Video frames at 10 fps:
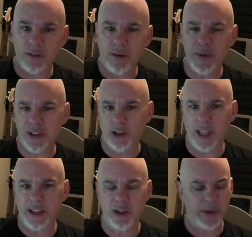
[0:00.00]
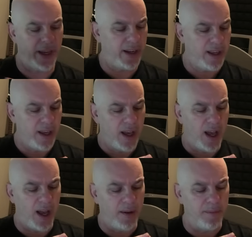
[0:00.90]
we still like doing it,
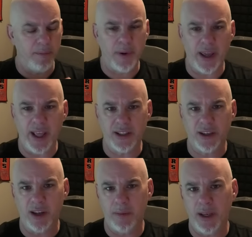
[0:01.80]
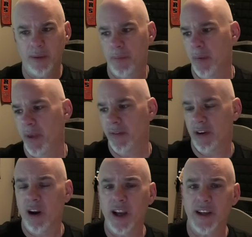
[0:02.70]
but it's going to be a bit of a
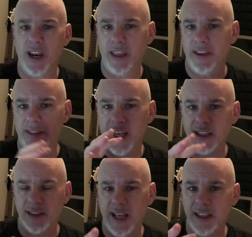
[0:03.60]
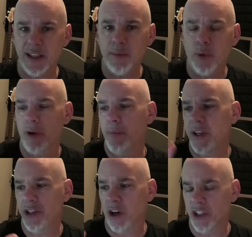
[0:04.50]
grind. And I think that's an important
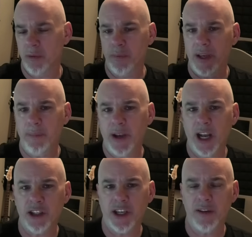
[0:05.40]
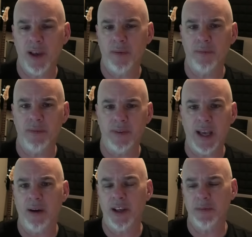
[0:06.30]
piece. Y'all should be catching him
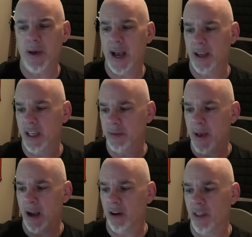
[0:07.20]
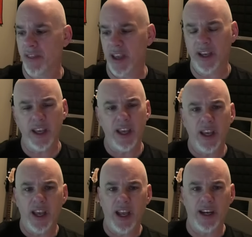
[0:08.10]
now. He's back on the thing.
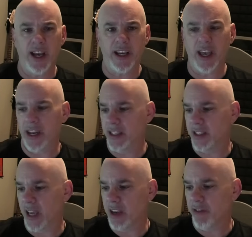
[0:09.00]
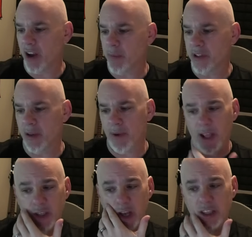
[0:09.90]
And yeah, Ken, it's
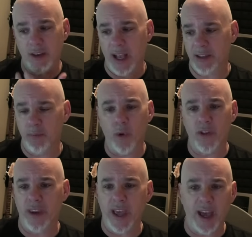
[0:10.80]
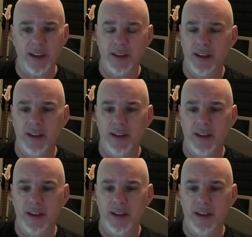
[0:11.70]
95%. It's more than that.